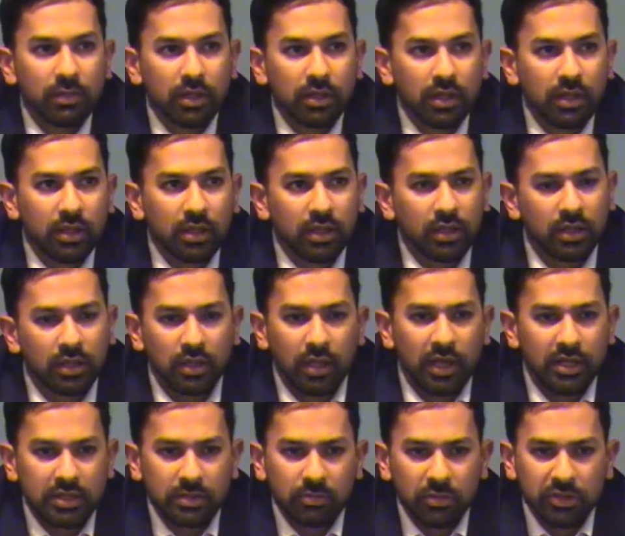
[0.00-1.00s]

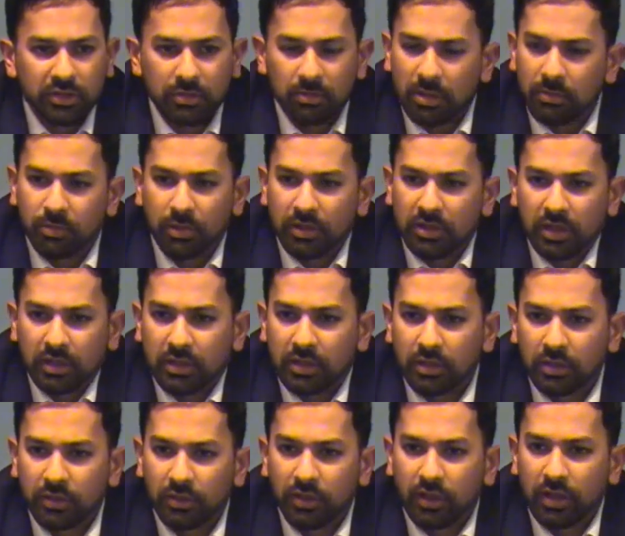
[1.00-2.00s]
as a Muslim in
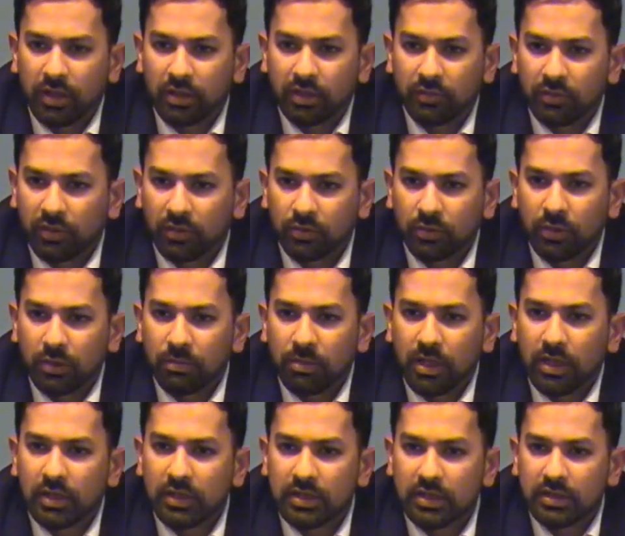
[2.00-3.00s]
particular or anything of the sort,
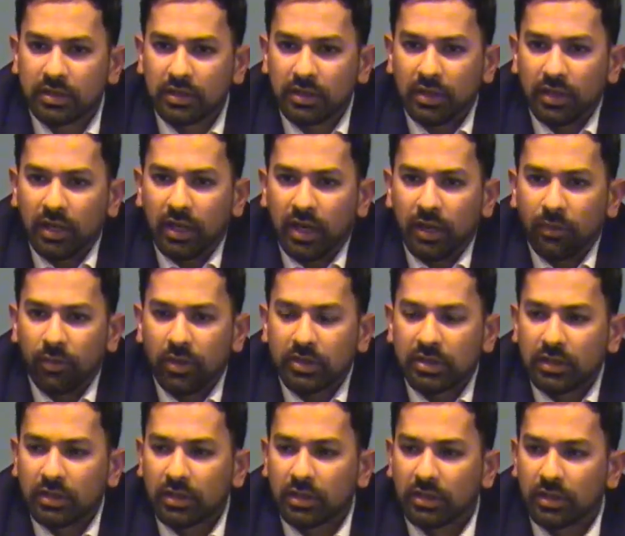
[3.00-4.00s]
because I
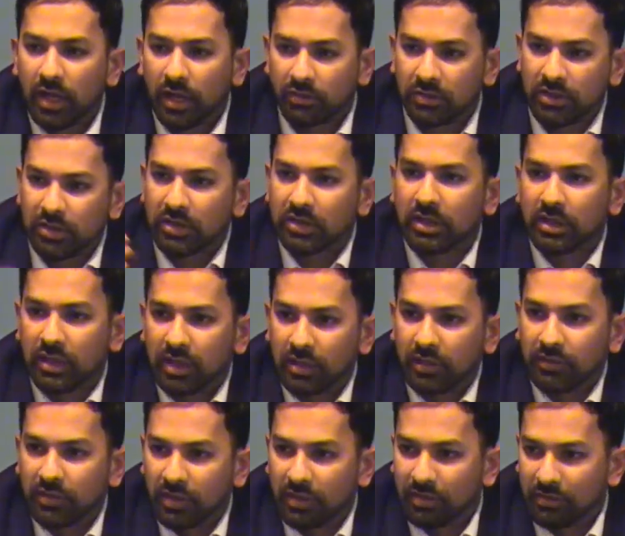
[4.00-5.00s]
was just thinking
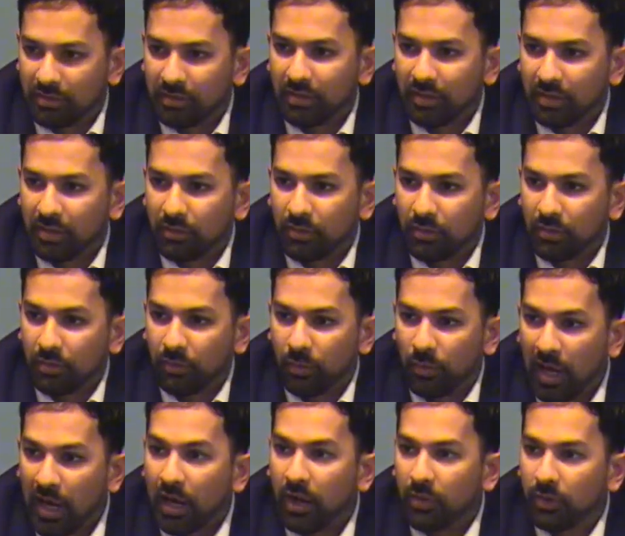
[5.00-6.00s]
of that, you know,
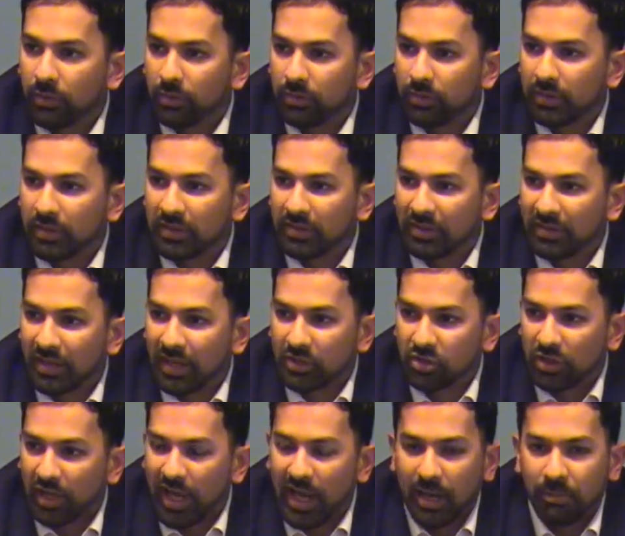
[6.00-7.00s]
wow, this is
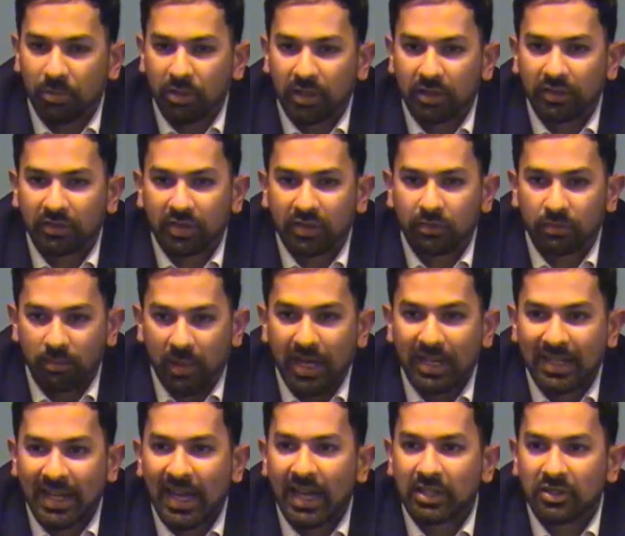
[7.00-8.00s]
actually happening. This is, my
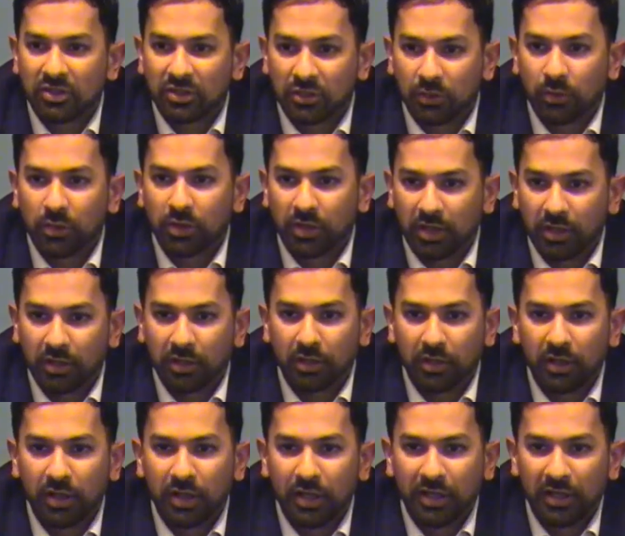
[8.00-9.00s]
dad used to work here.
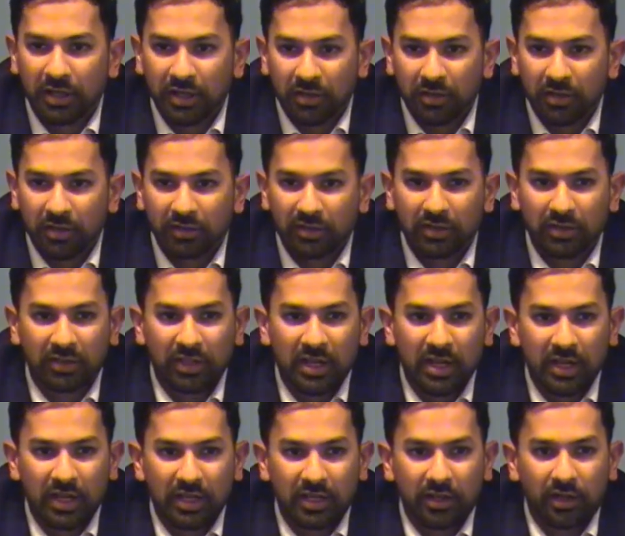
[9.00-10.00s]
You know, this is,
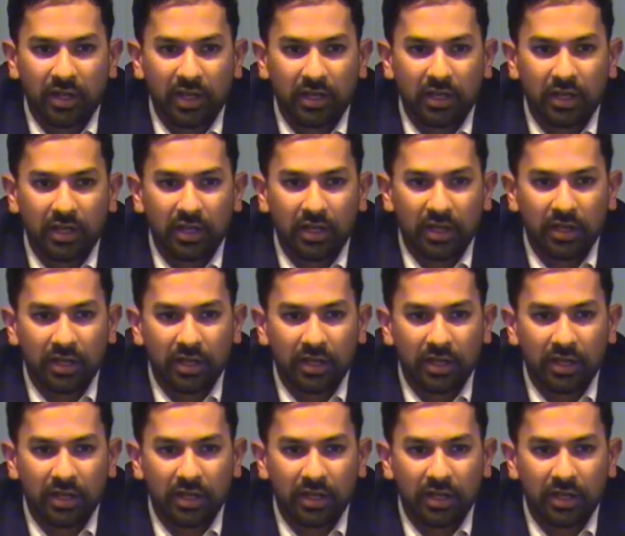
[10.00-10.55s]
you know, and